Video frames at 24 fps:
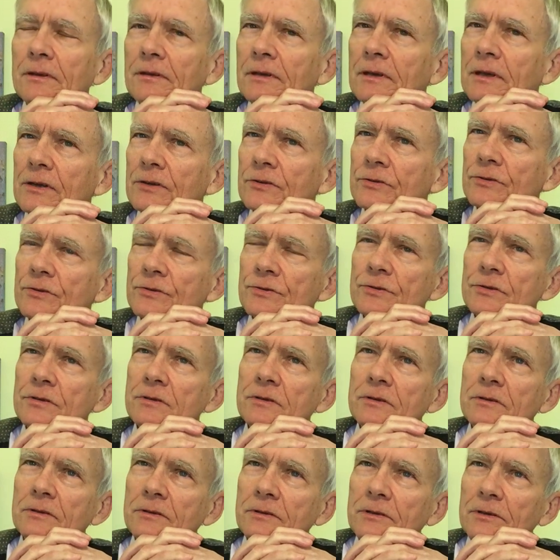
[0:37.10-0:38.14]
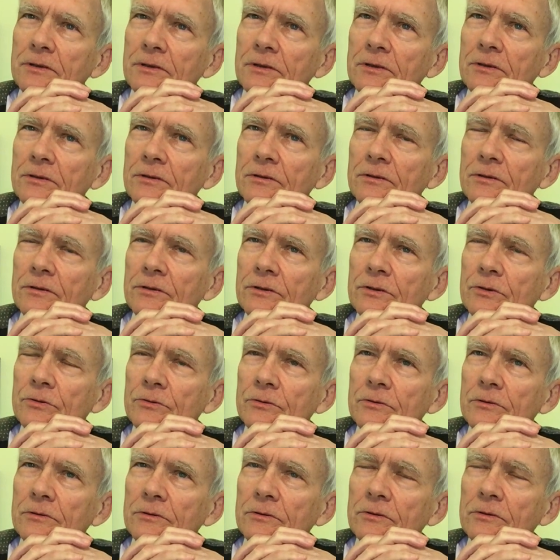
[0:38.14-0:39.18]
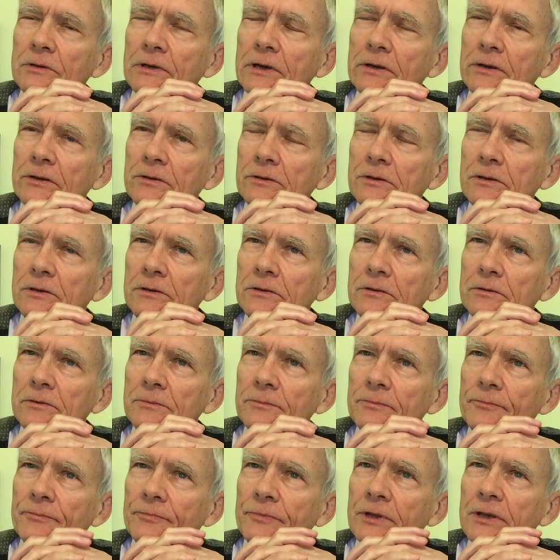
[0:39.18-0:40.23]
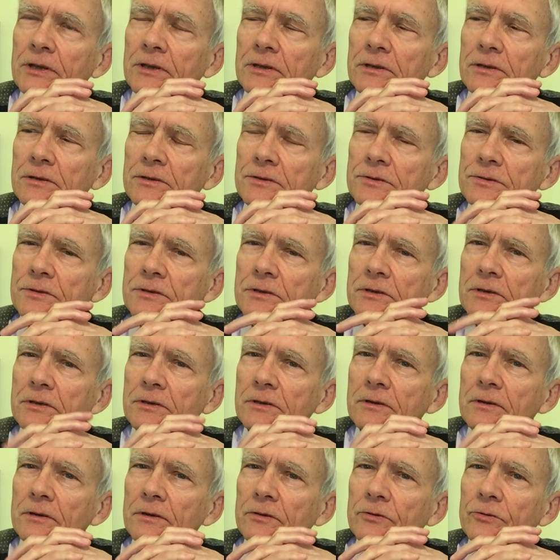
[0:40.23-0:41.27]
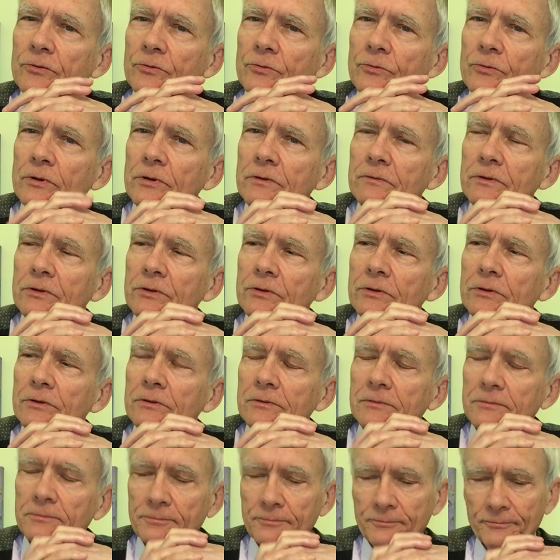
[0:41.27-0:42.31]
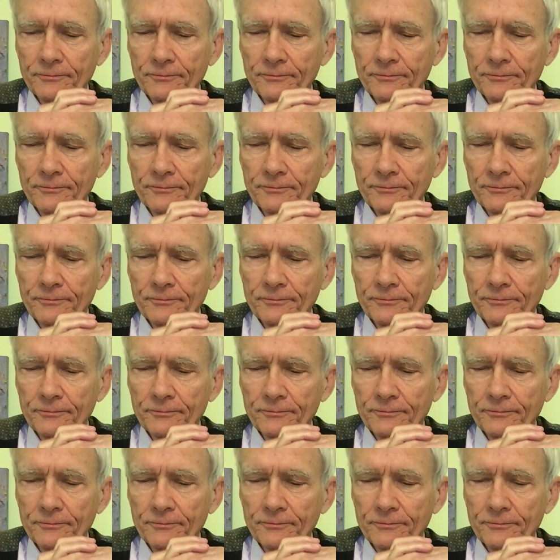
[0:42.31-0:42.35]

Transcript: agency in the U United Kingdom is the Inland Revenue.